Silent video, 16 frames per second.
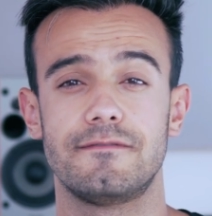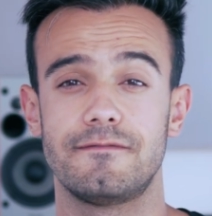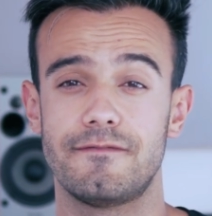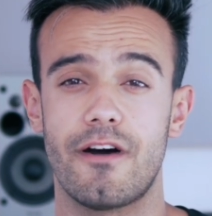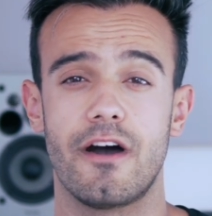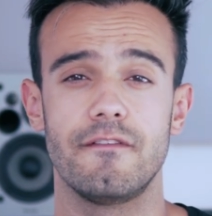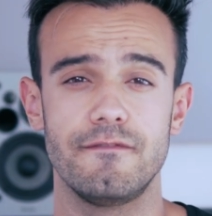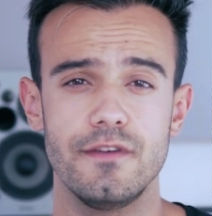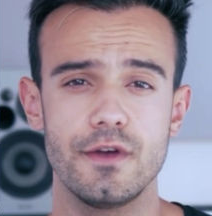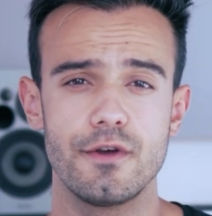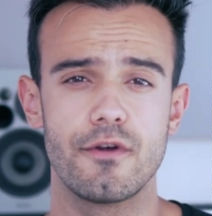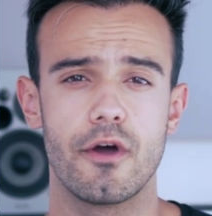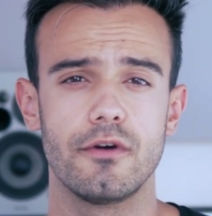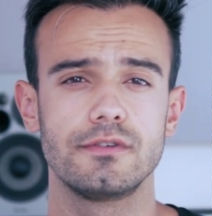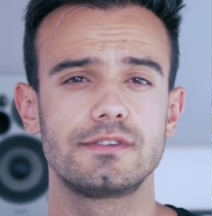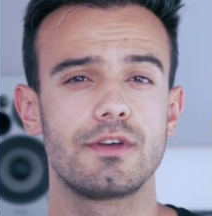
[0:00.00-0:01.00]
to
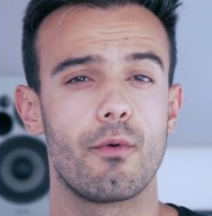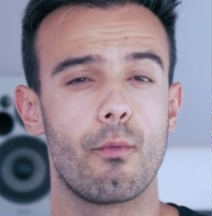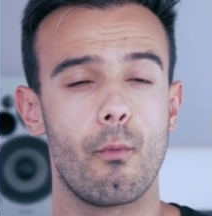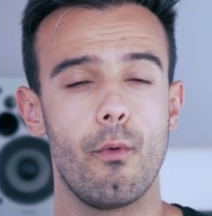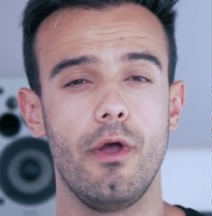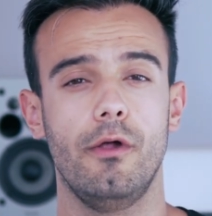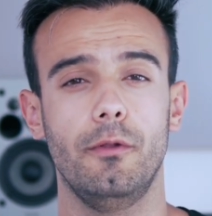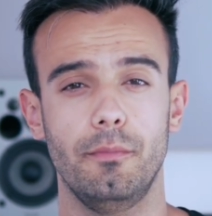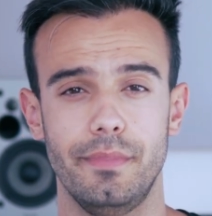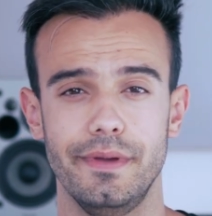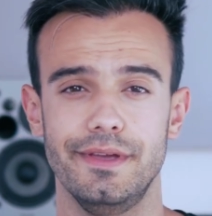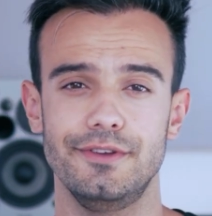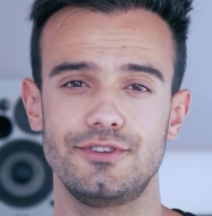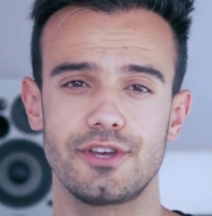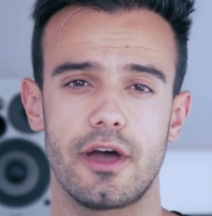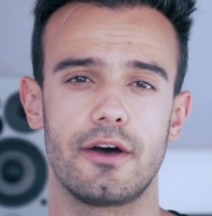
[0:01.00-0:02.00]
€5 will
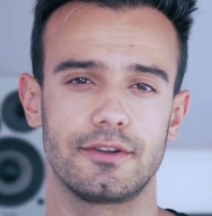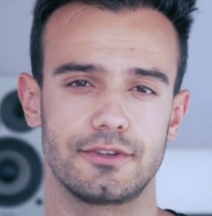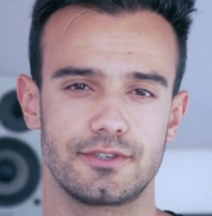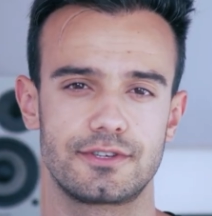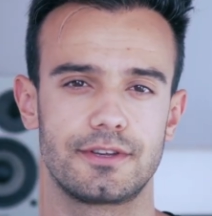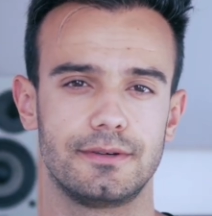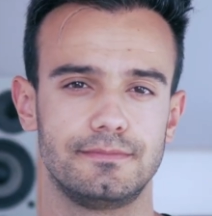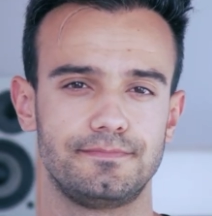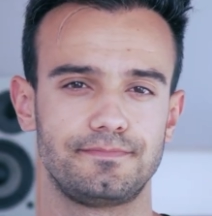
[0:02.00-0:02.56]
be charged.